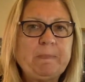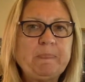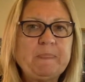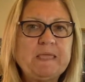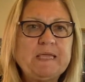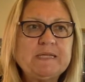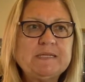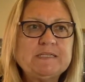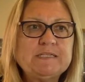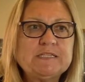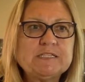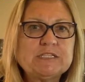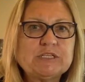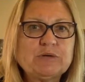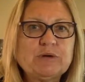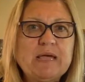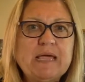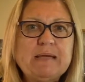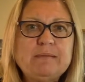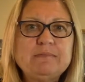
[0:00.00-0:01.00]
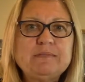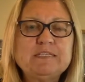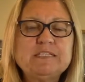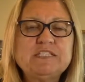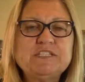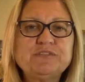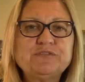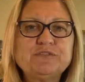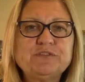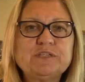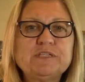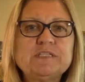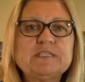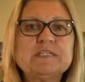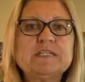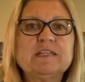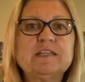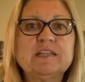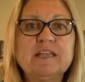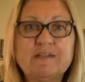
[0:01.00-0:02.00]
it described the different
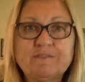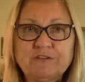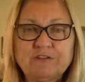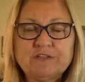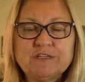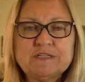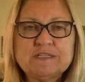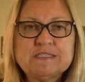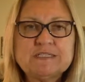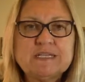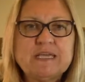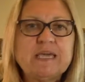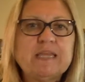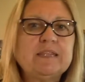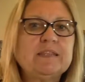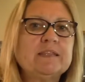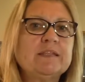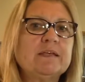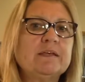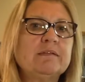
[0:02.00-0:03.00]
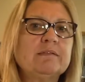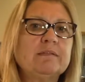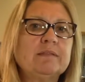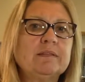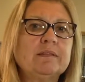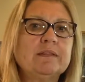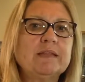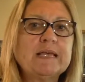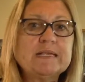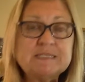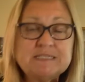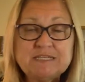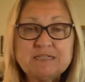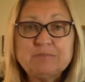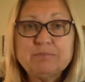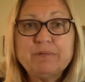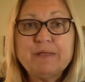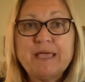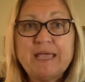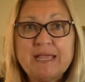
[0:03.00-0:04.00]
levels and the
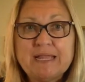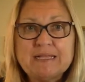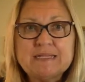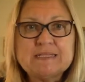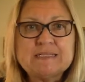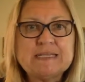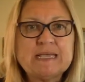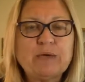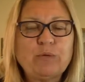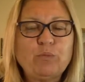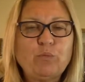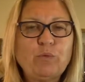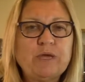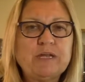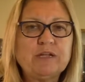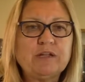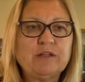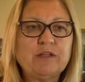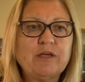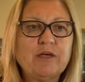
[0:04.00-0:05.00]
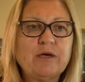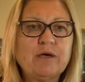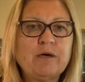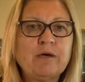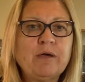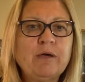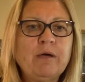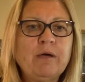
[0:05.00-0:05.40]
lesson plans that went along